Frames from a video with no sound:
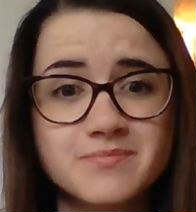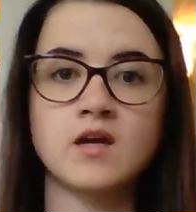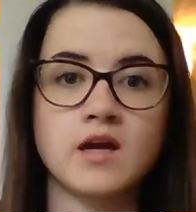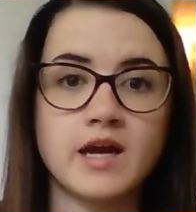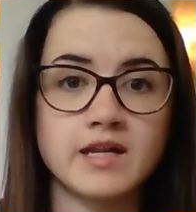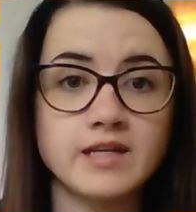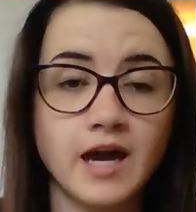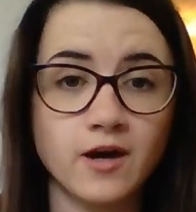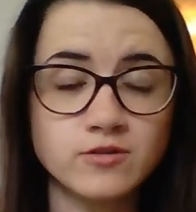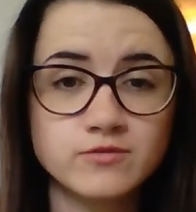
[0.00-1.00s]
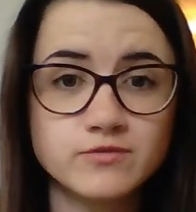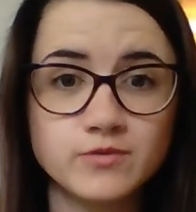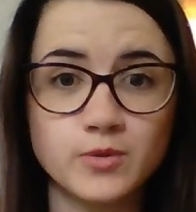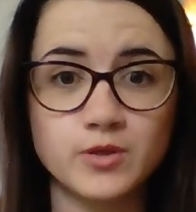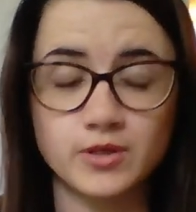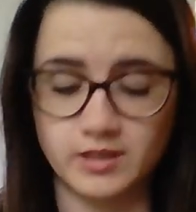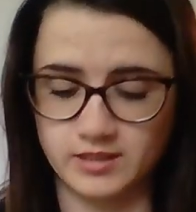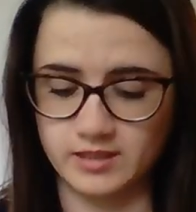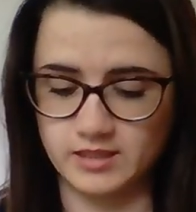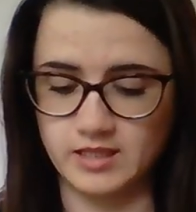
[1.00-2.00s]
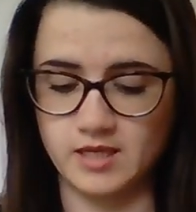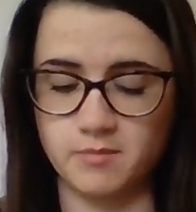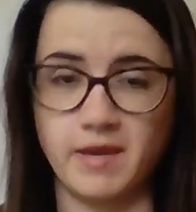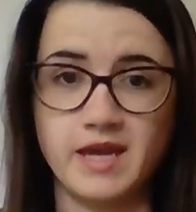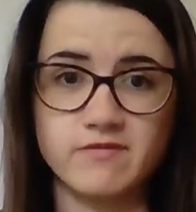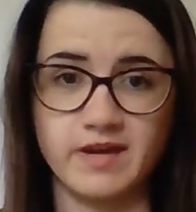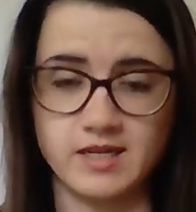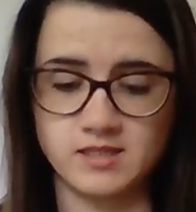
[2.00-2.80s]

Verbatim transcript: And now for uh, the main event